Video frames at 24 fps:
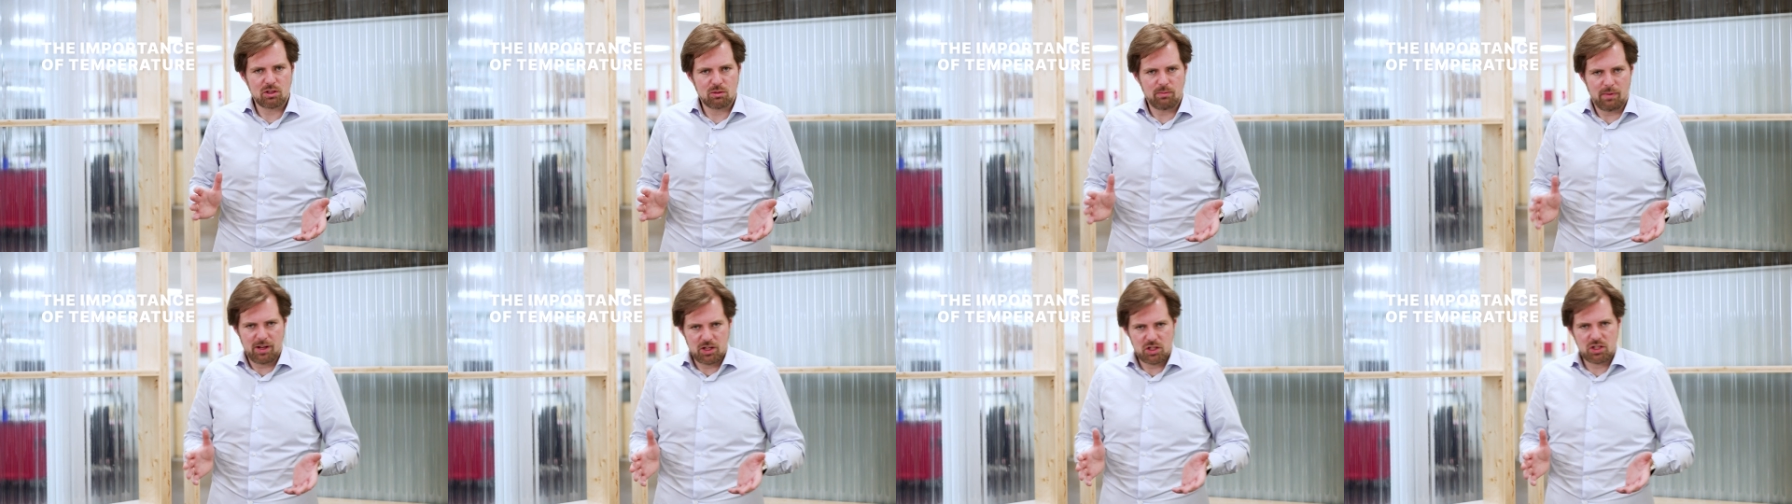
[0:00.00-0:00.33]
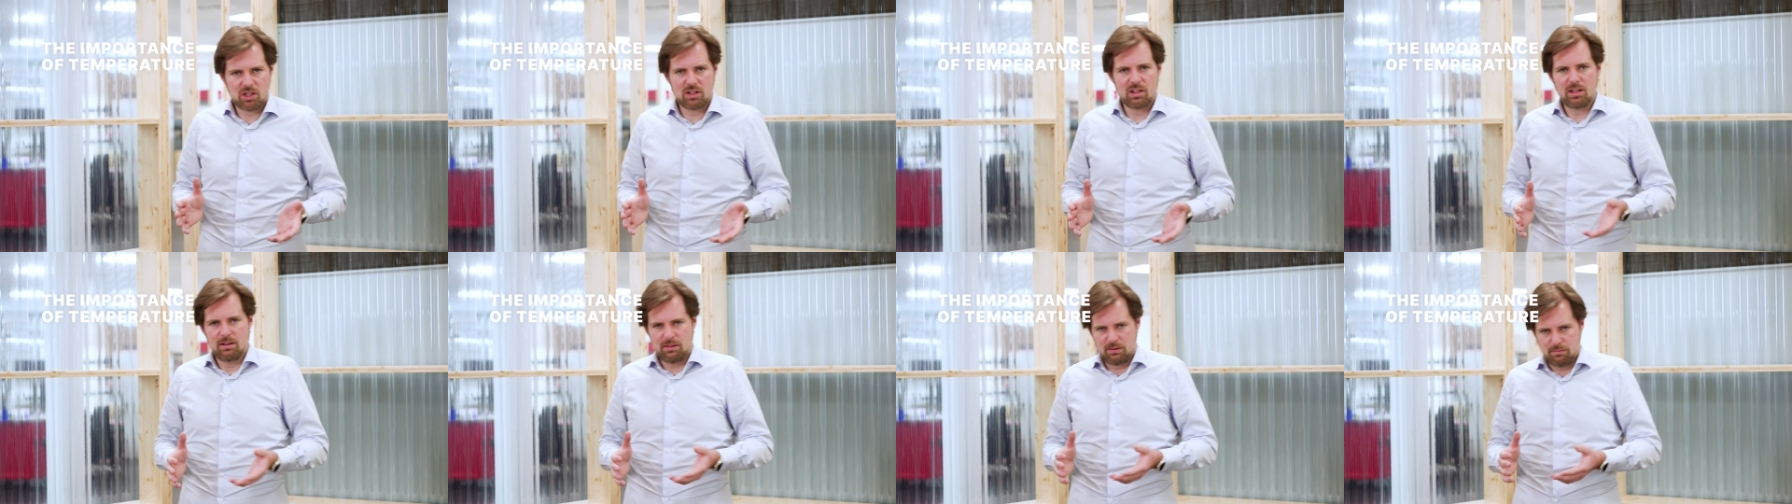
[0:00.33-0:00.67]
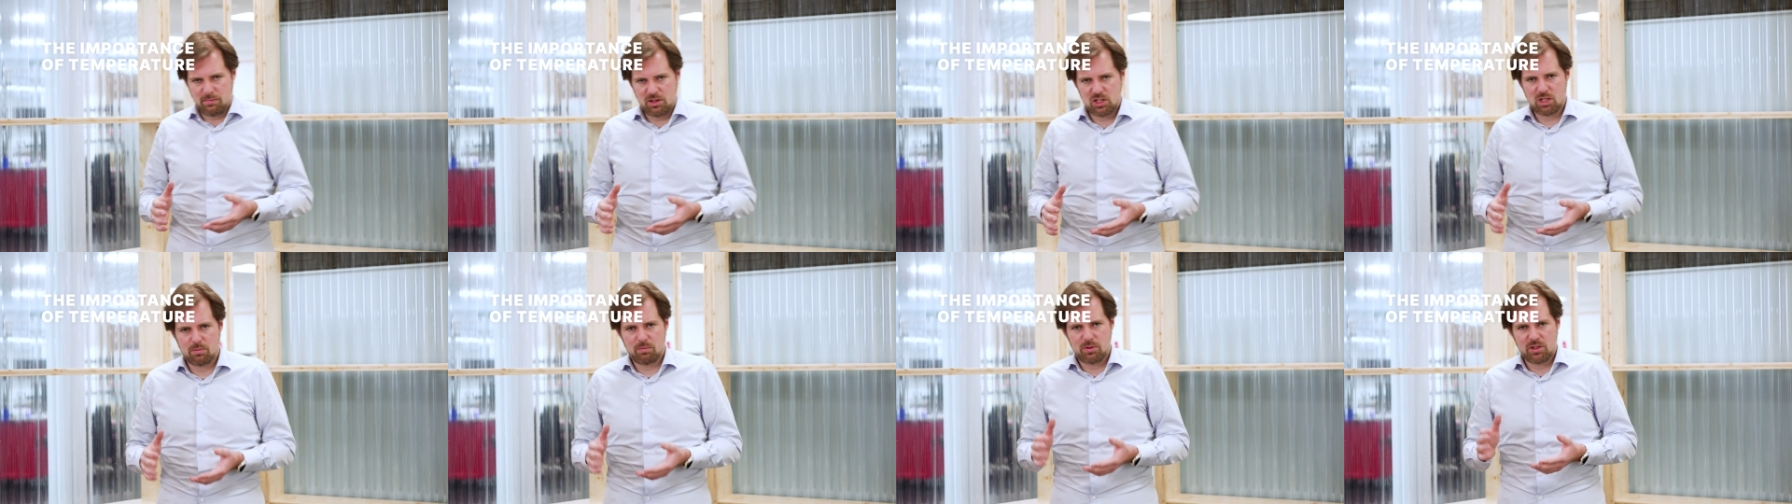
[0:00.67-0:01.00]
to measure and to
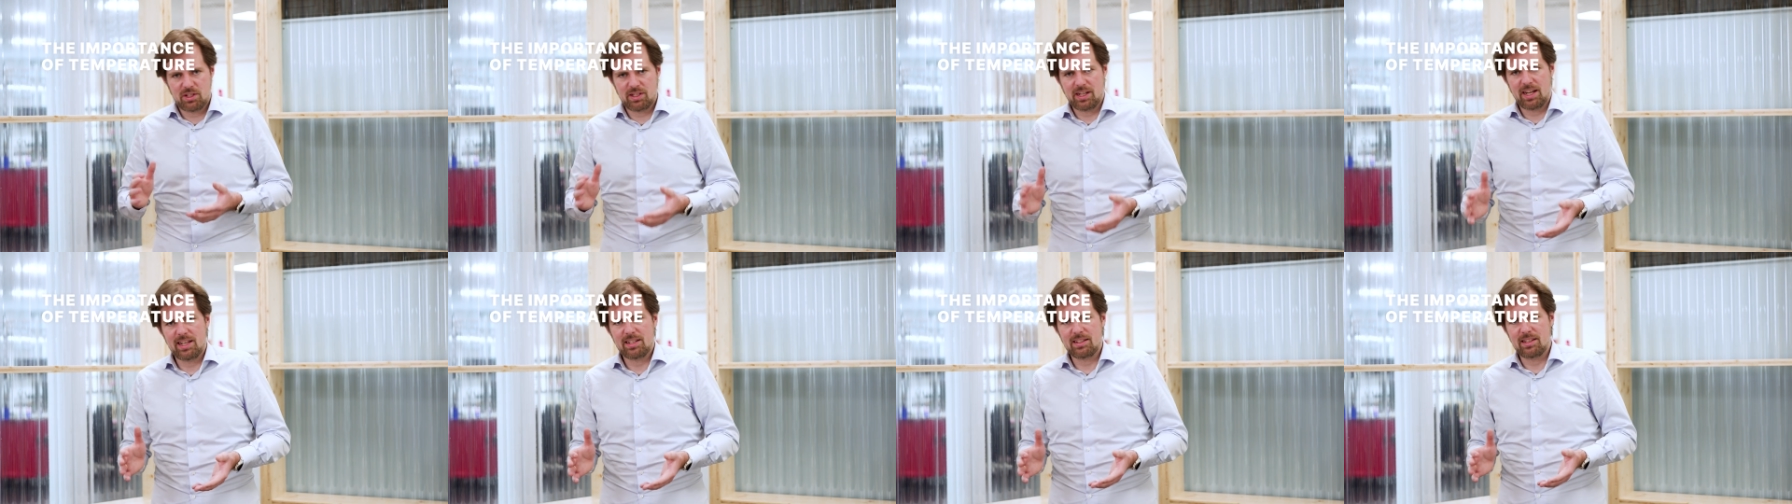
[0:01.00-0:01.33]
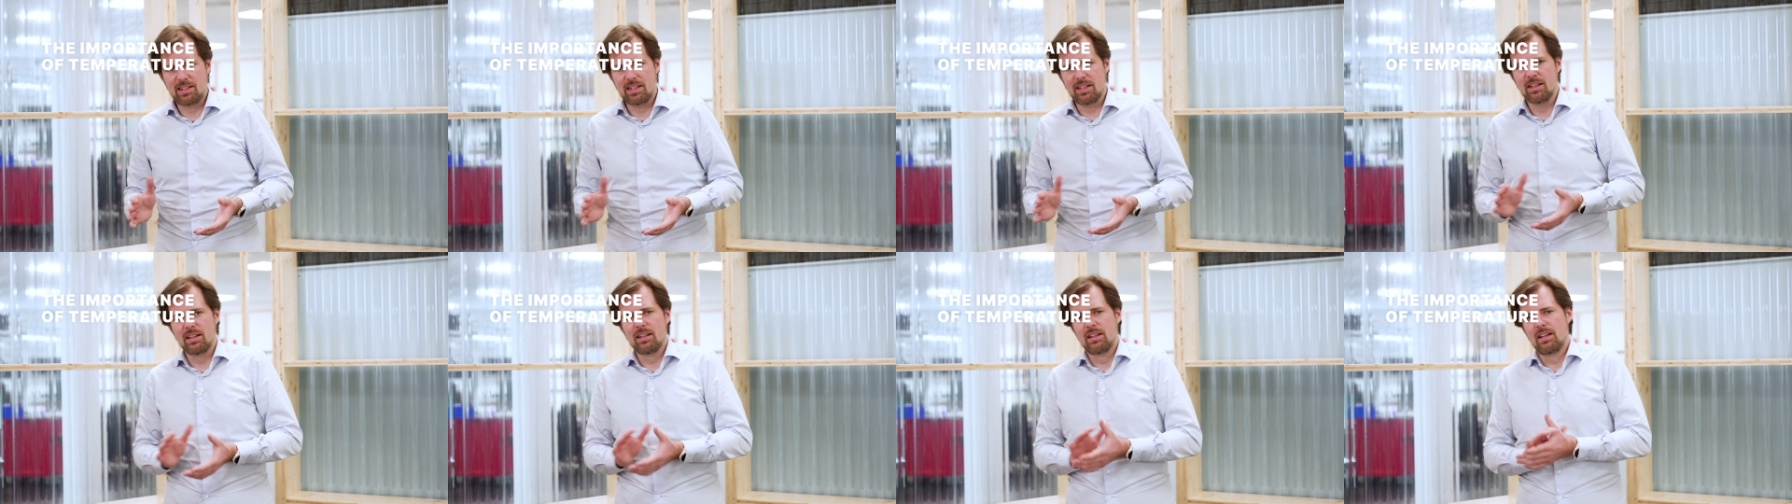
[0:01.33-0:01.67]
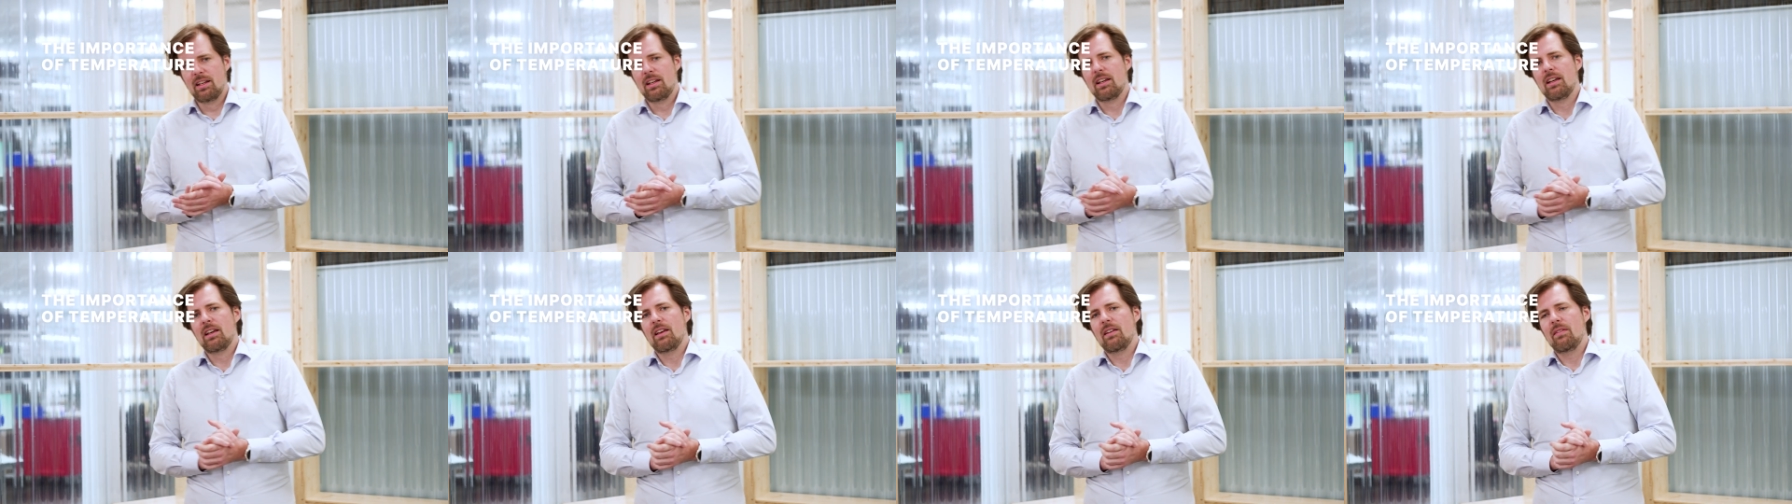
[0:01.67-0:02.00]
measure precisely.
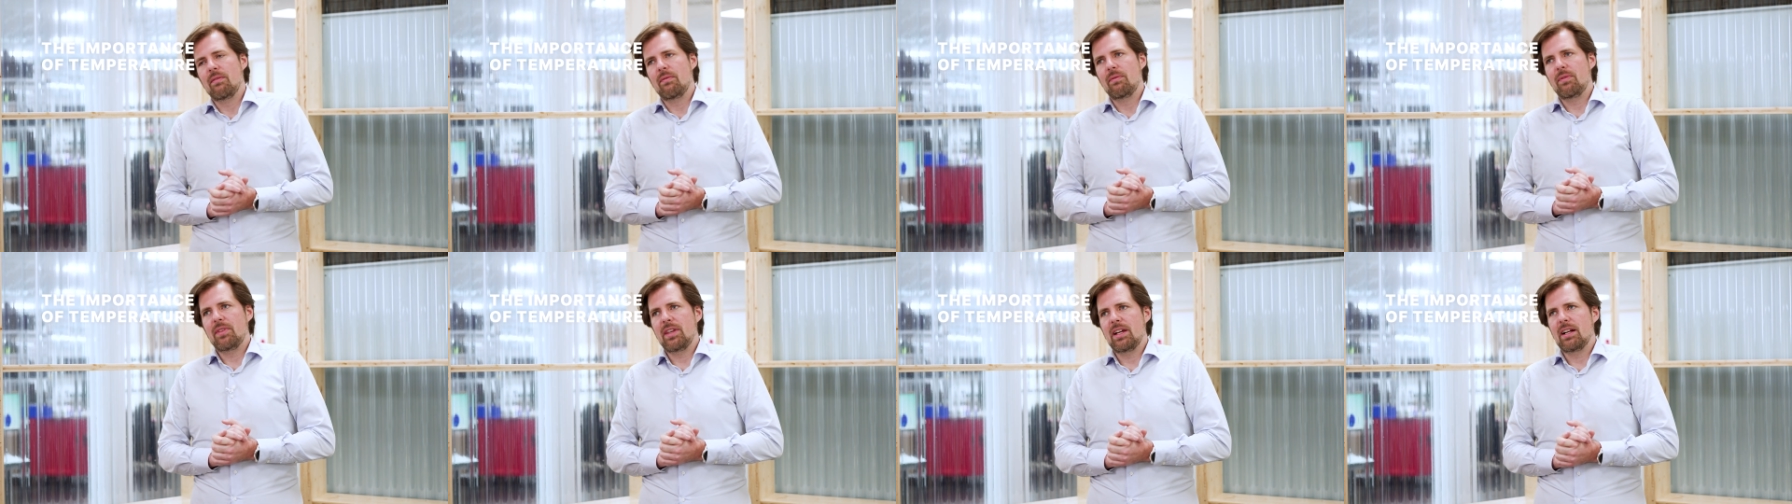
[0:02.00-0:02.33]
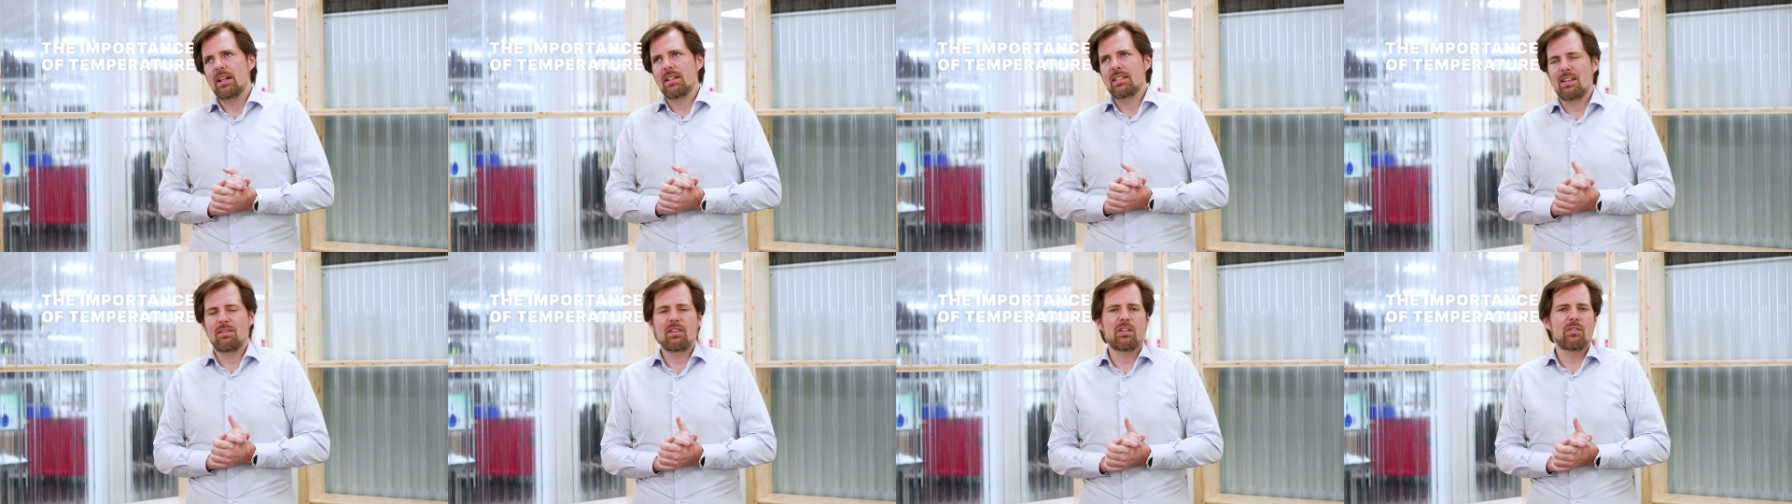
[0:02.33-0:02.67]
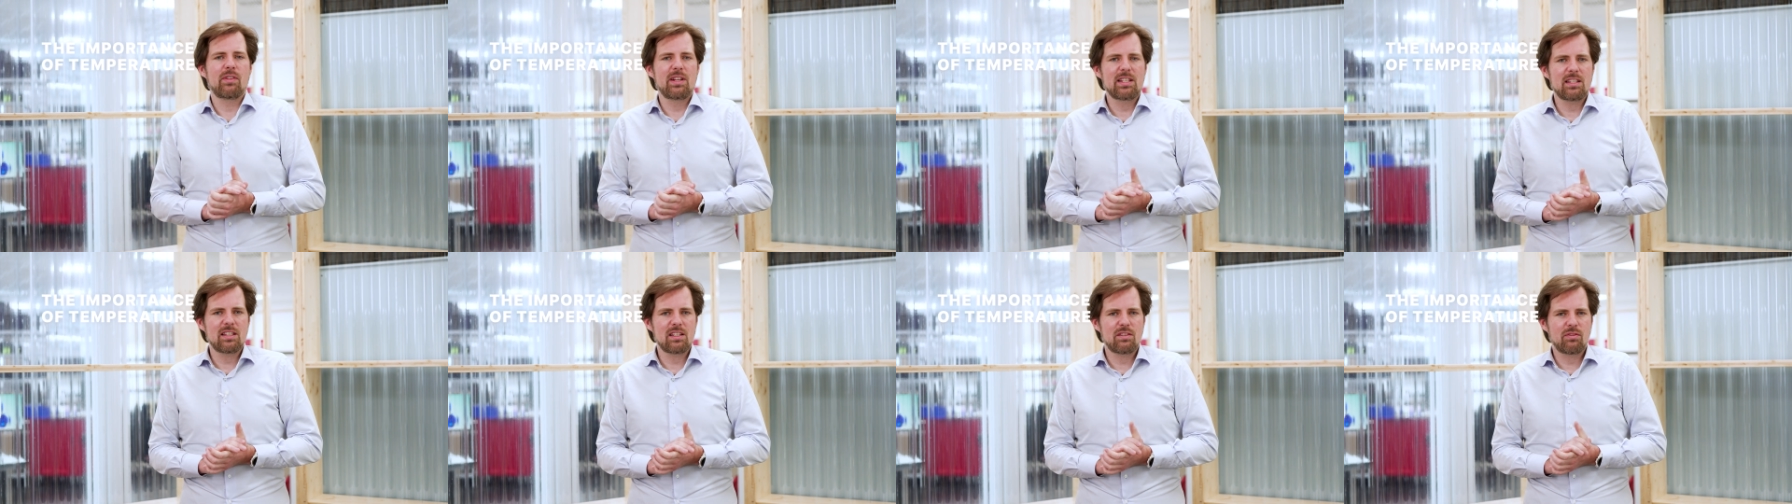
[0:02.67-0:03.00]
There are several
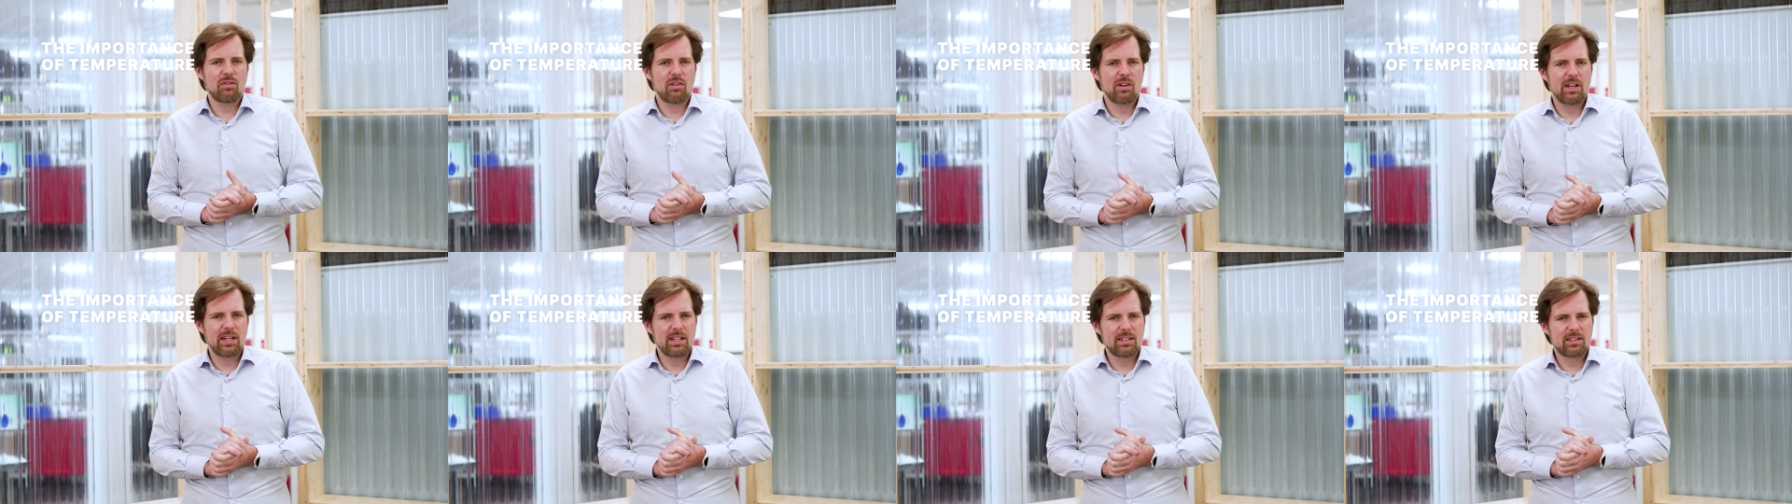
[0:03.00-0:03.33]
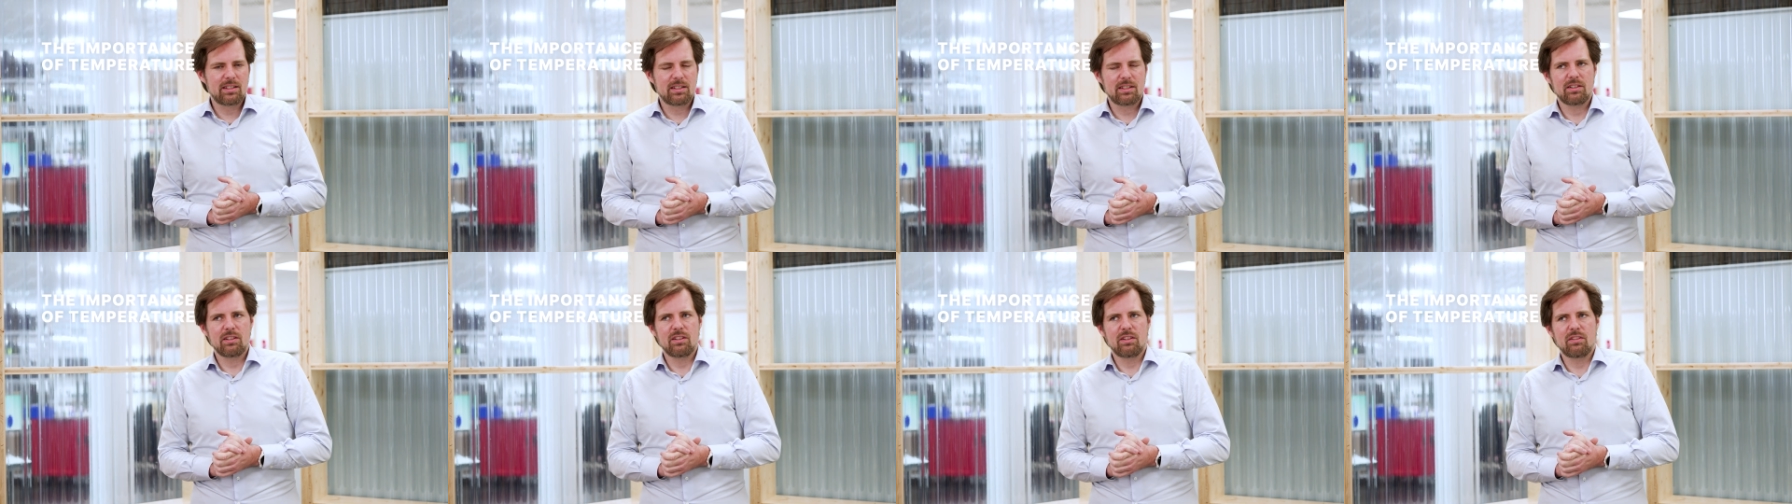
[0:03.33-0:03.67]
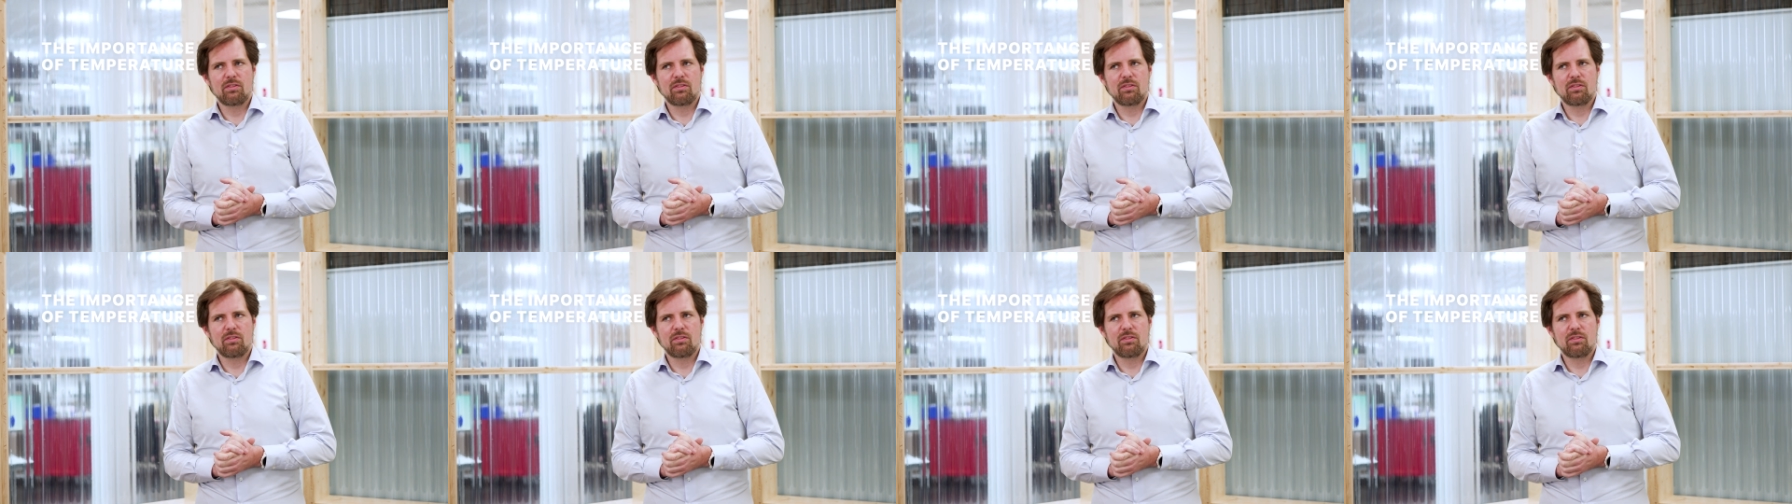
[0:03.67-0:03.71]
reasons for it.